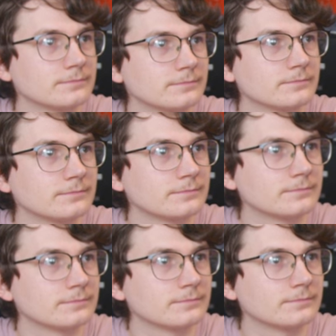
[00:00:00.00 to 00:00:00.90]

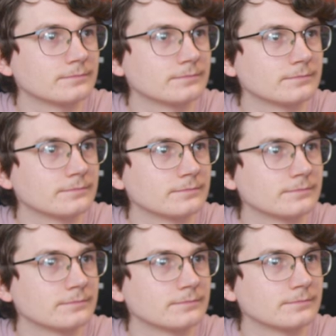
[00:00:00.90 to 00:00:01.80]

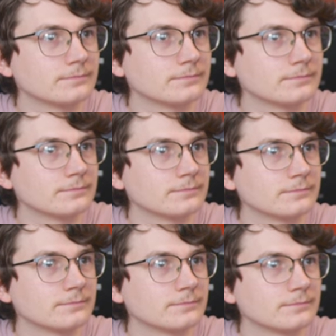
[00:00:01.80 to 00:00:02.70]

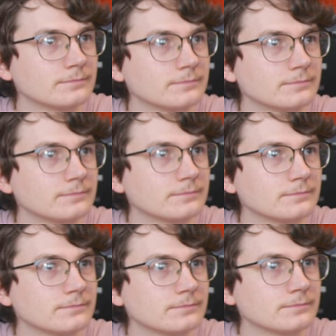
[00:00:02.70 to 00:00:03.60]

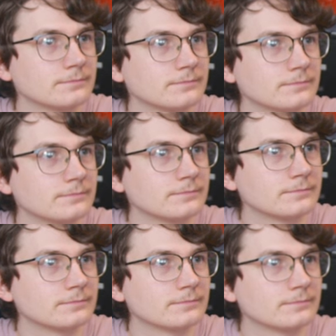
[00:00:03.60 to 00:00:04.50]

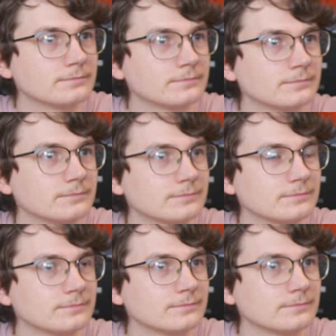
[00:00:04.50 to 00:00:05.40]

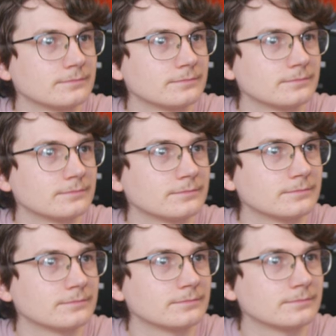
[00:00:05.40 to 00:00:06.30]

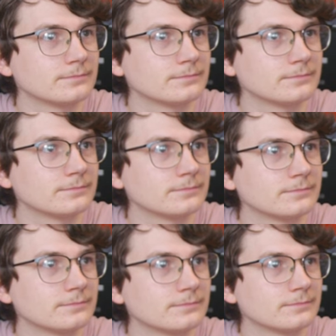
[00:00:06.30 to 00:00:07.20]

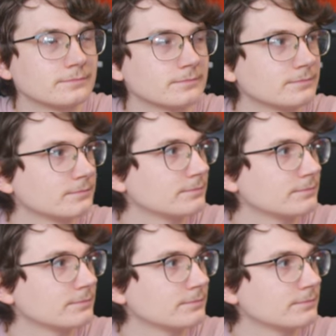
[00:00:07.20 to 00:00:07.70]
The person shown says nothing.